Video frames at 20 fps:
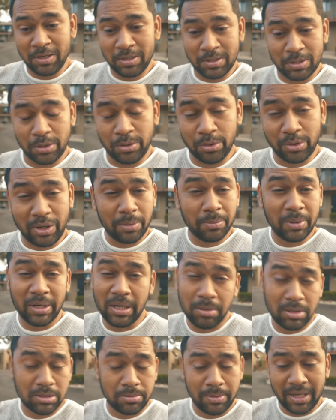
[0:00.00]
So you can
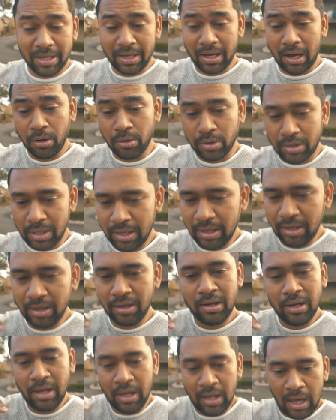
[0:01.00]
pretty much make out
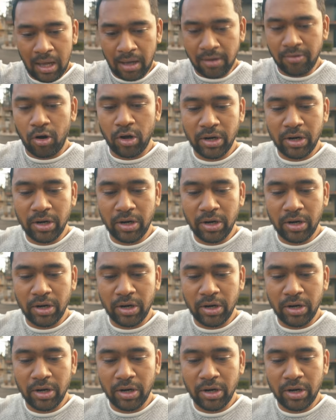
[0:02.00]
I've